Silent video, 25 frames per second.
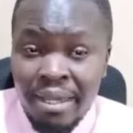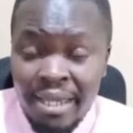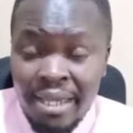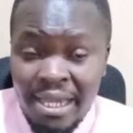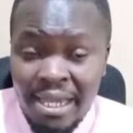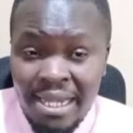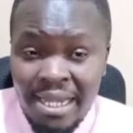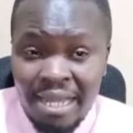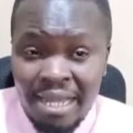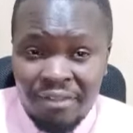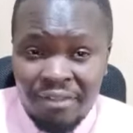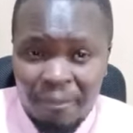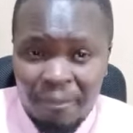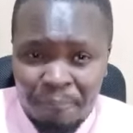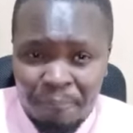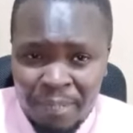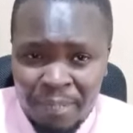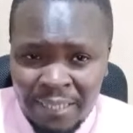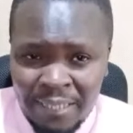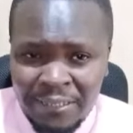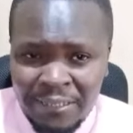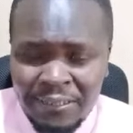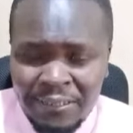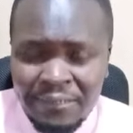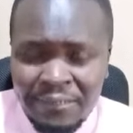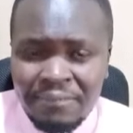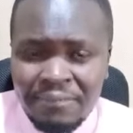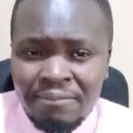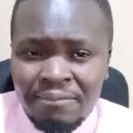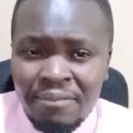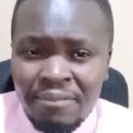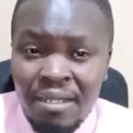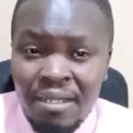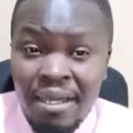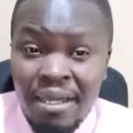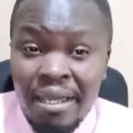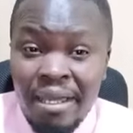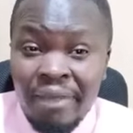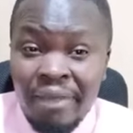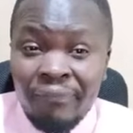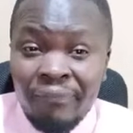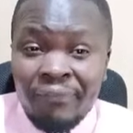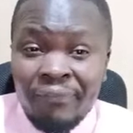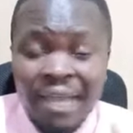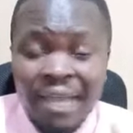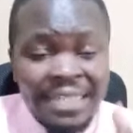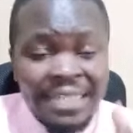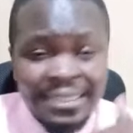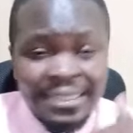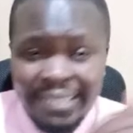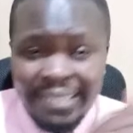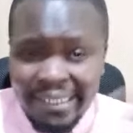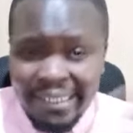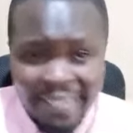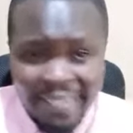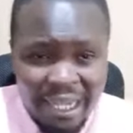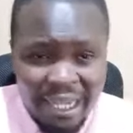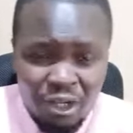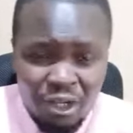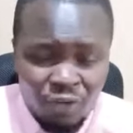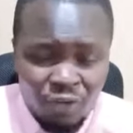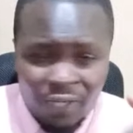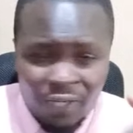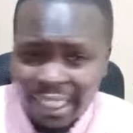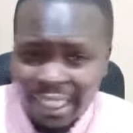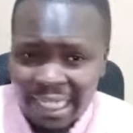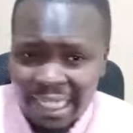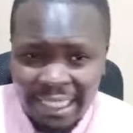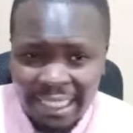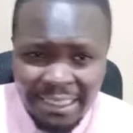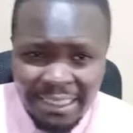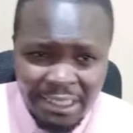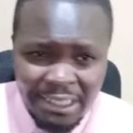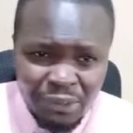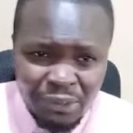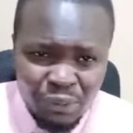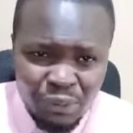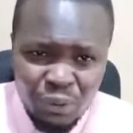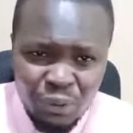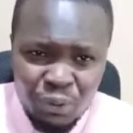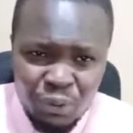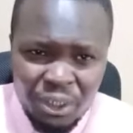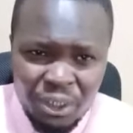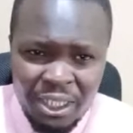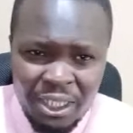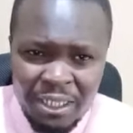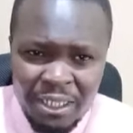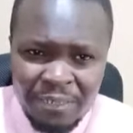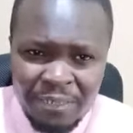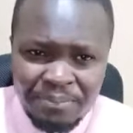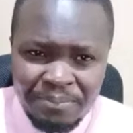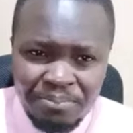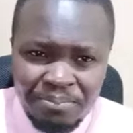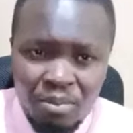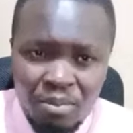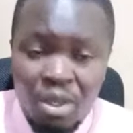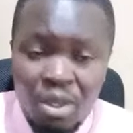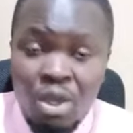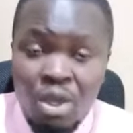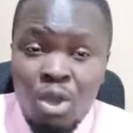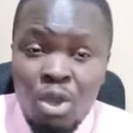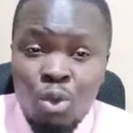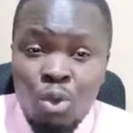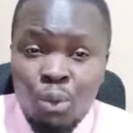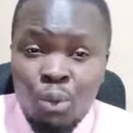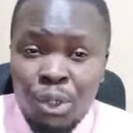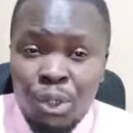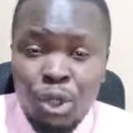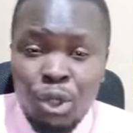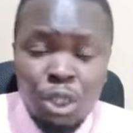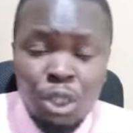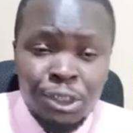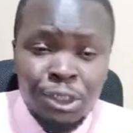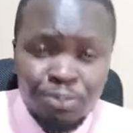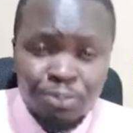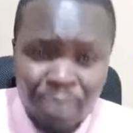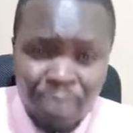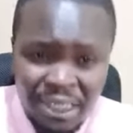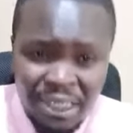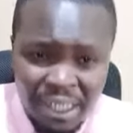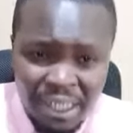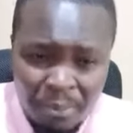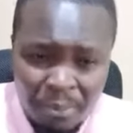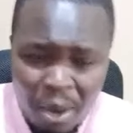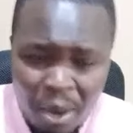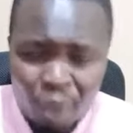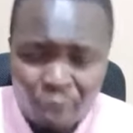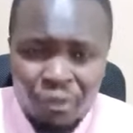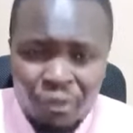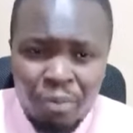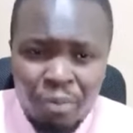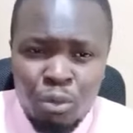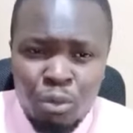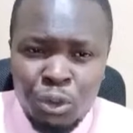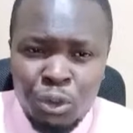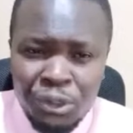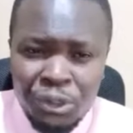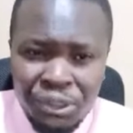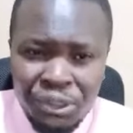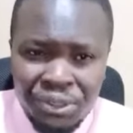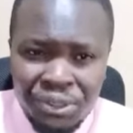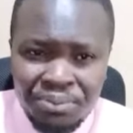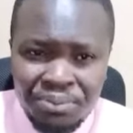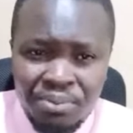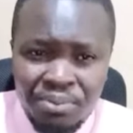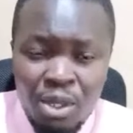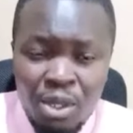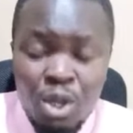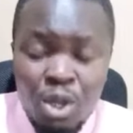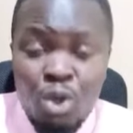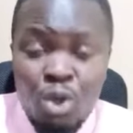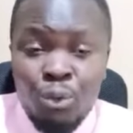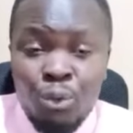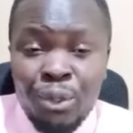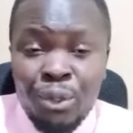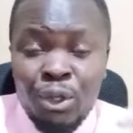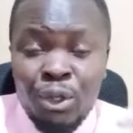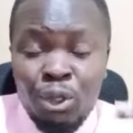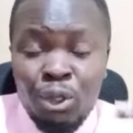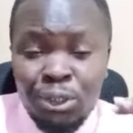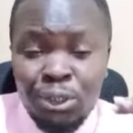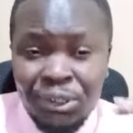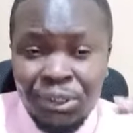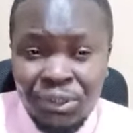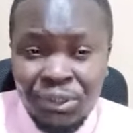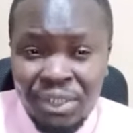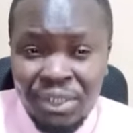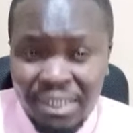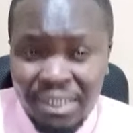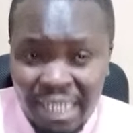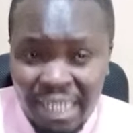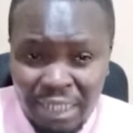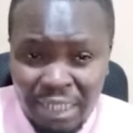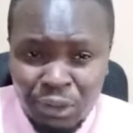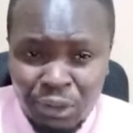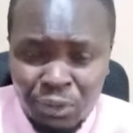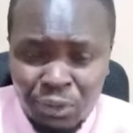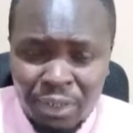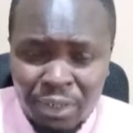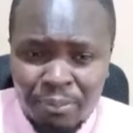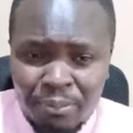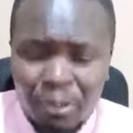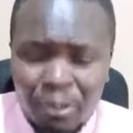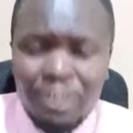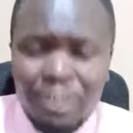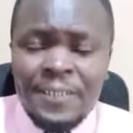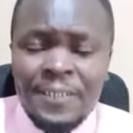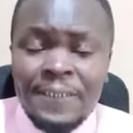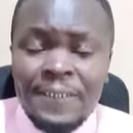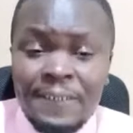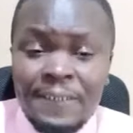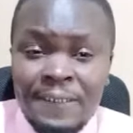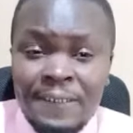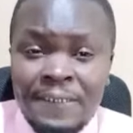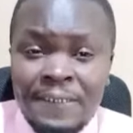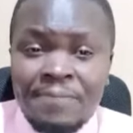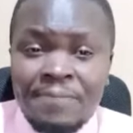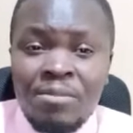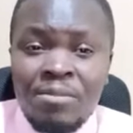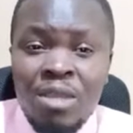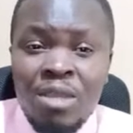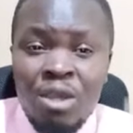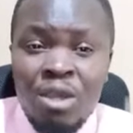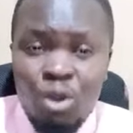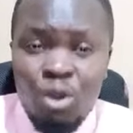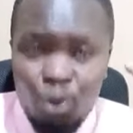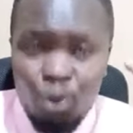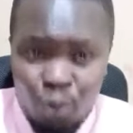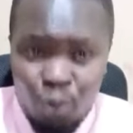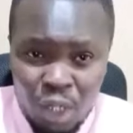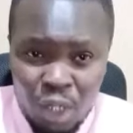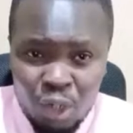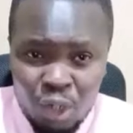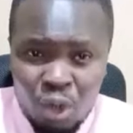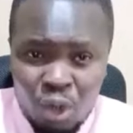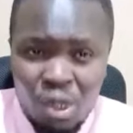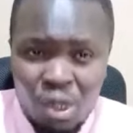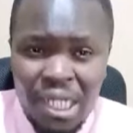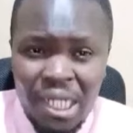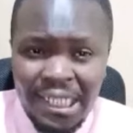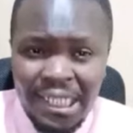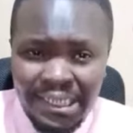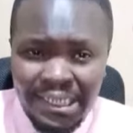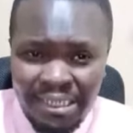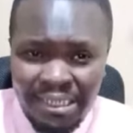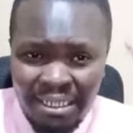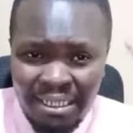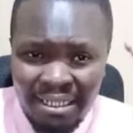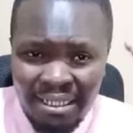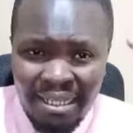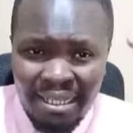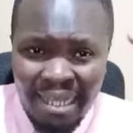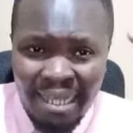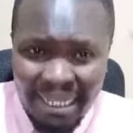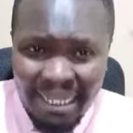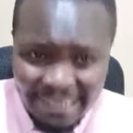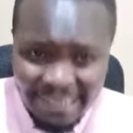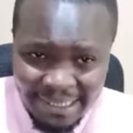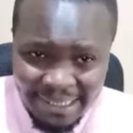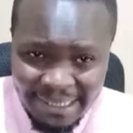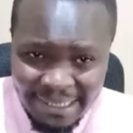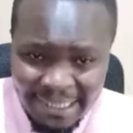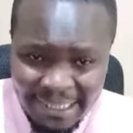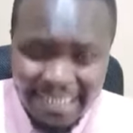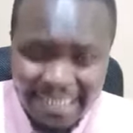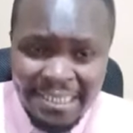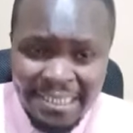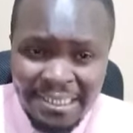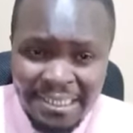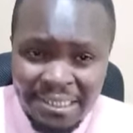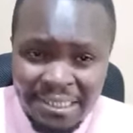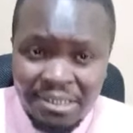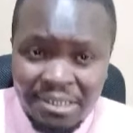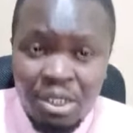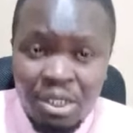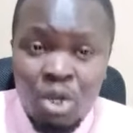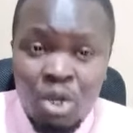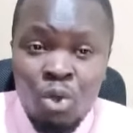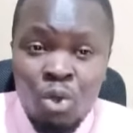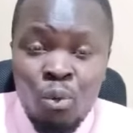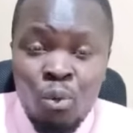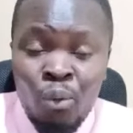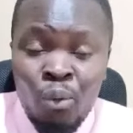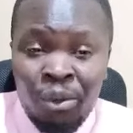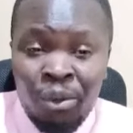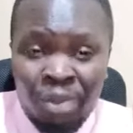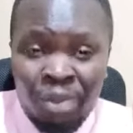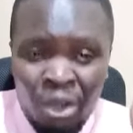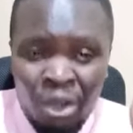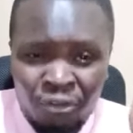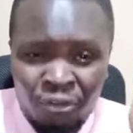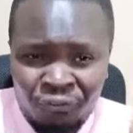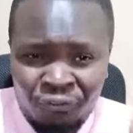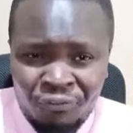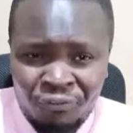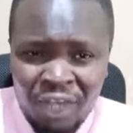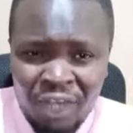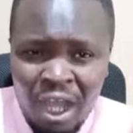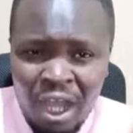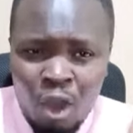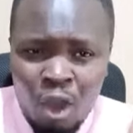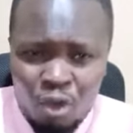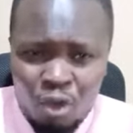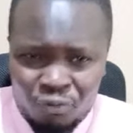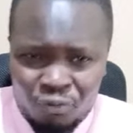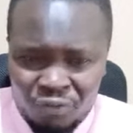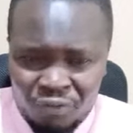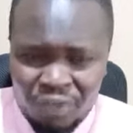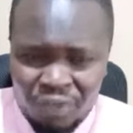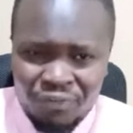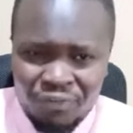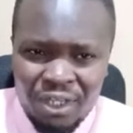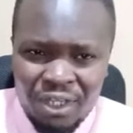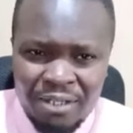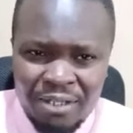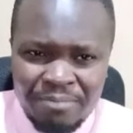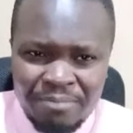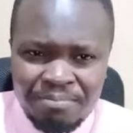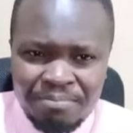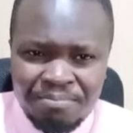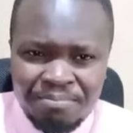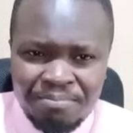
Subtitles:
Any other person, that's the kind of analysis we do here. We don't beat about the bush. We go straight unto the point. We call it as it is, without fear or favor.